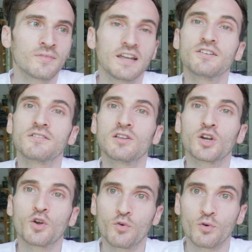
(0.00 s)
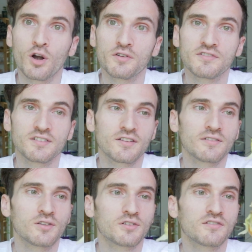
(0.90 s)
It doesn't look gross, it
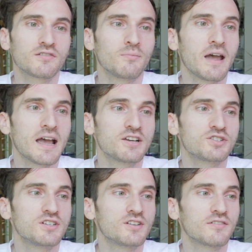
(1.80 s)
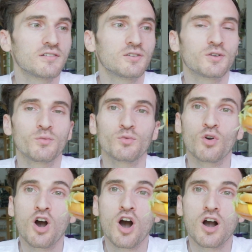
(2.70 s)
doesn't look smashed, it doesn't look
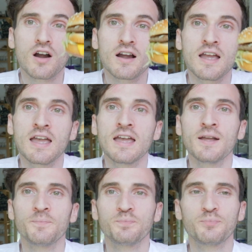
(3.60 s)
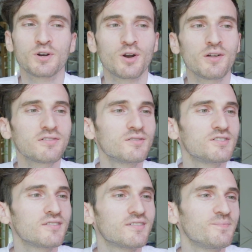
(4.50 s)
wrong, but it also
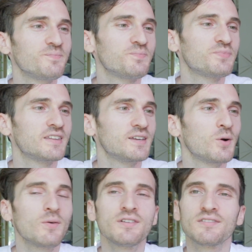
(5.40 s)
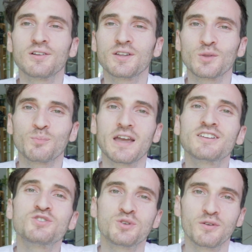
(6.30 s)
just, you always look at the
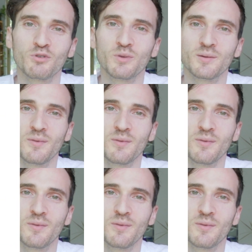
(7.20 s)
picture of a Big